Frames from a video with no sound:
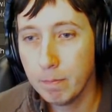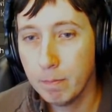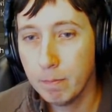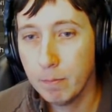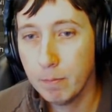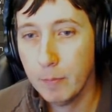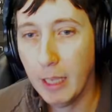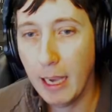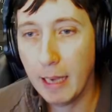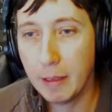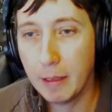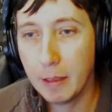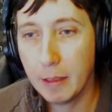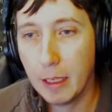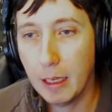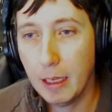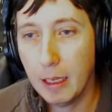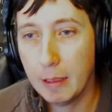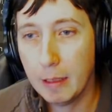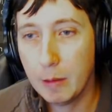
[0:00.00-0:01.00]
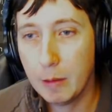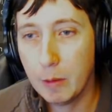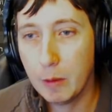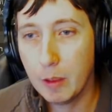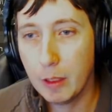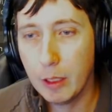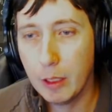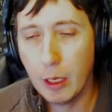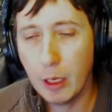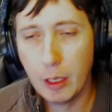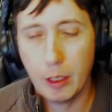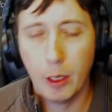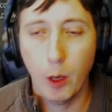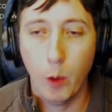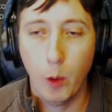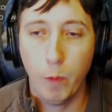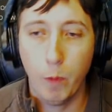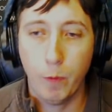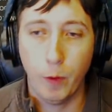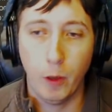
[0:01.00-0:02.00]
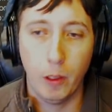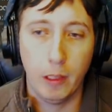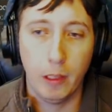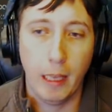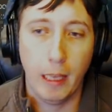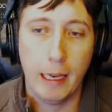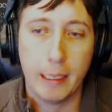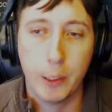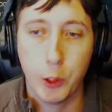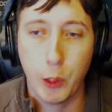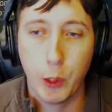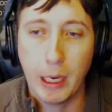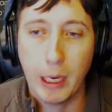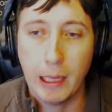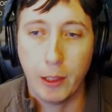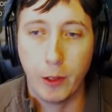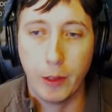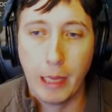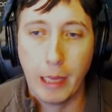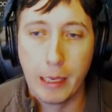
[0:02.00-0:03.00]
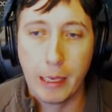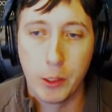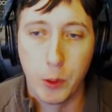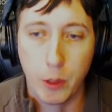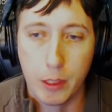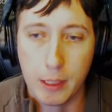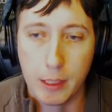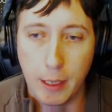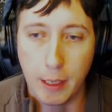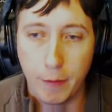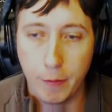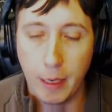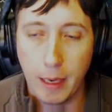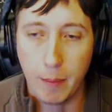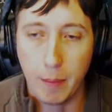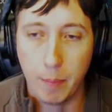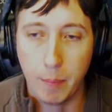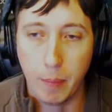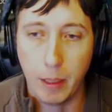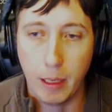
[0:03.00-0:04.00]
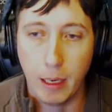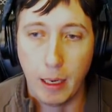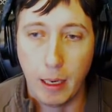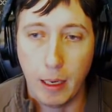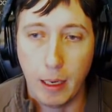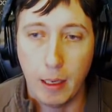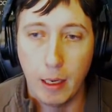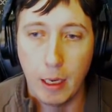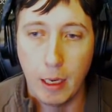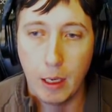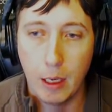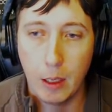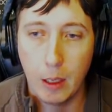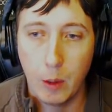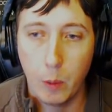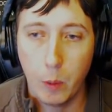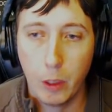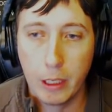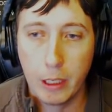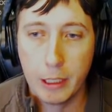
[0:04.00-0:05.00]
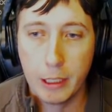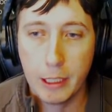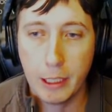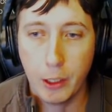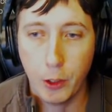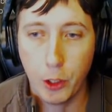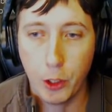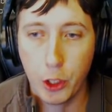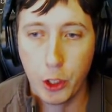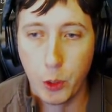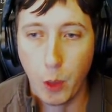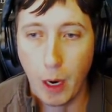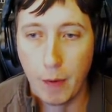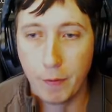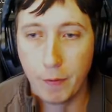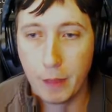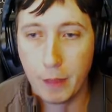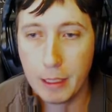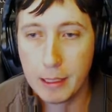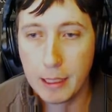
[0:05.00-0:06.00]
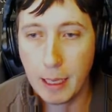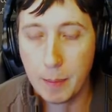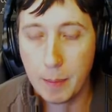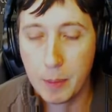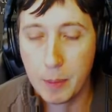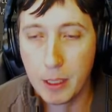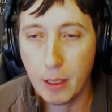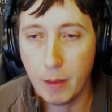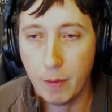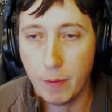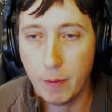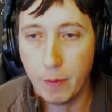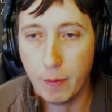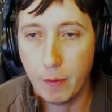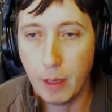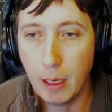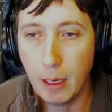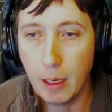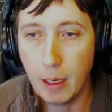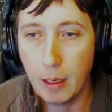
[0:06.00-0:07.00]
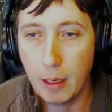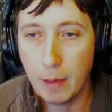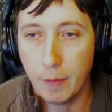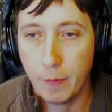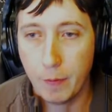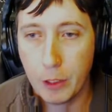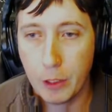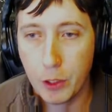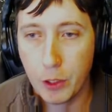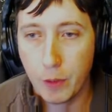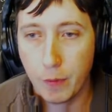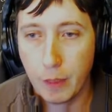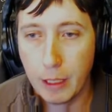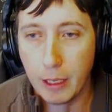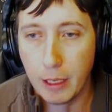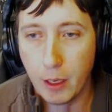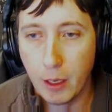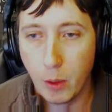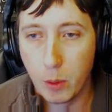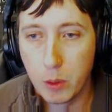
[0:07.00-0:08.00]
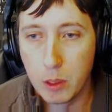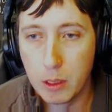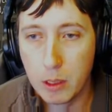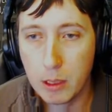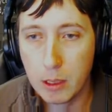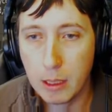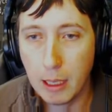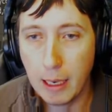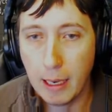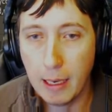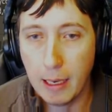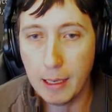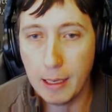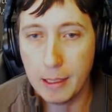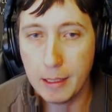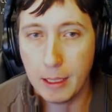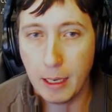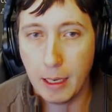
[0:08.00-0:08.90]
Yeah, no full like trailer, that sort of stuff yet, but we'll continue to show off these types of feature videos, and